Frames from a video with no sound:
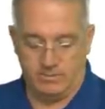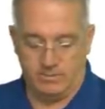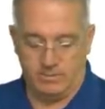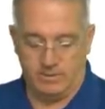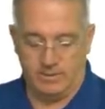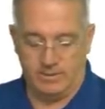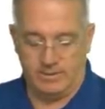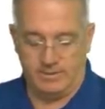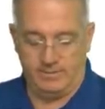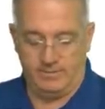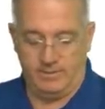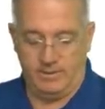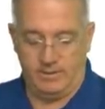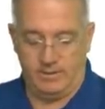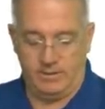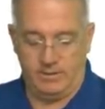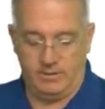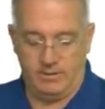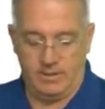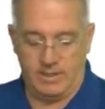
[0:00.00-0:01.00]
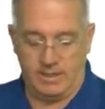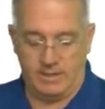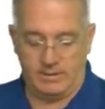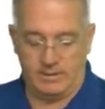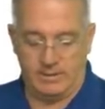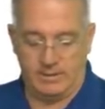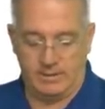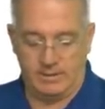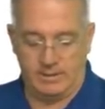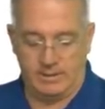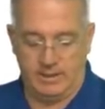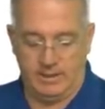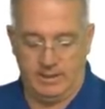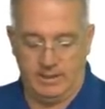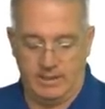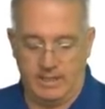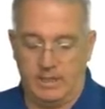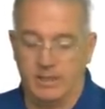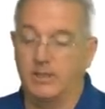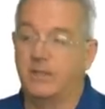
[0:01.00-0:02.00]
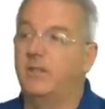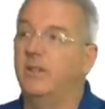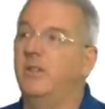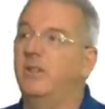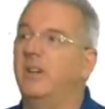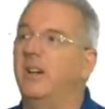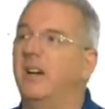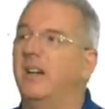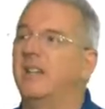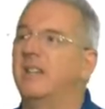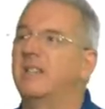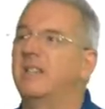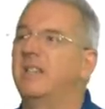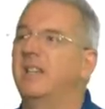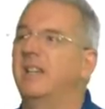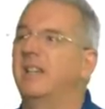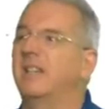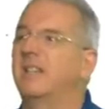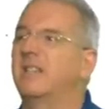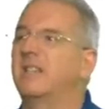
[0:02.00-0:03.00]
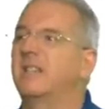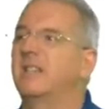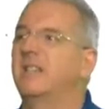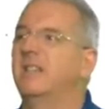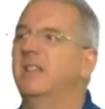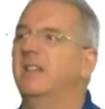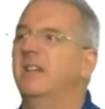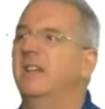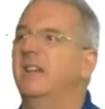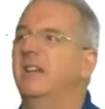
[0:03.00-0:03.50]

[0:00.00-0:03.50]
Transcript: one seventy-two dot sixteen dot two dot six.